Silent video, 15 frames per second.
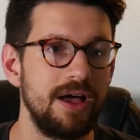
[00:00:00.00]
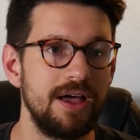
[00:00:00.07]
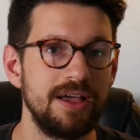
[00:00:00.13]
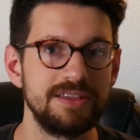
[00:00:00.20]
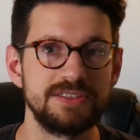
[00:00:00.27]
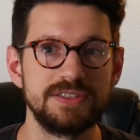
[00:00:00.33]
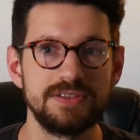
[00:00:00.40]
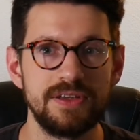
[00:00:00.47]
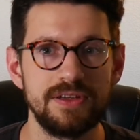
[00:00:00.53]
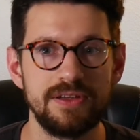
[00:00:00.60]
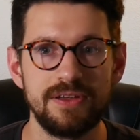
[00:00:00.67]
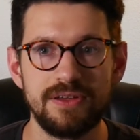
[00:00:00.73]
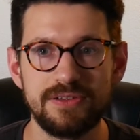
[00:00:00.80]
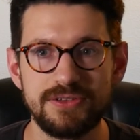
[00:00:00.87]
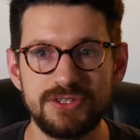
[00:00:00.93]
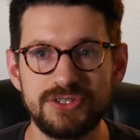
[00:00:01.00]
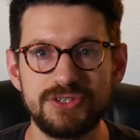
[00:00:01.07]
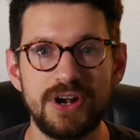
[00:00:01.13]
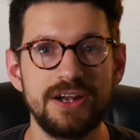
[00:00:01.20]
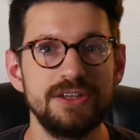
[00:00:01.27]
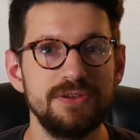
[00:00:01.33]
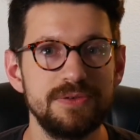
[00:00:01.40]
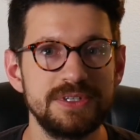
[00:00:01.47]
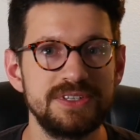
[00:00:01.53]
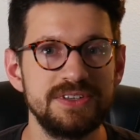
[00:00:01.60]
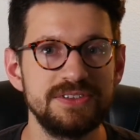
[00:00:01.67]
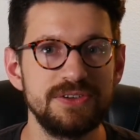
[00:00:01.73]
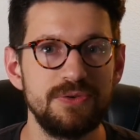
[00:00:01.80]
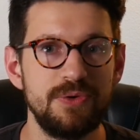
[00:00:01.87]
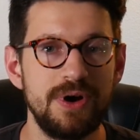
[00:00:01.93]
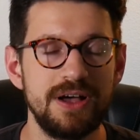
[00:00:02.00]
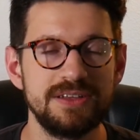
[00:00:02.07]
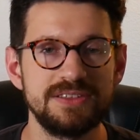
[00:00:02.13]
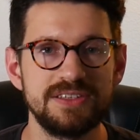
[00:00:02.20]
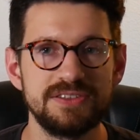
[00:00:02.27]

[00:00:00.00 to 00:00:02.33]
As strenuous as it was,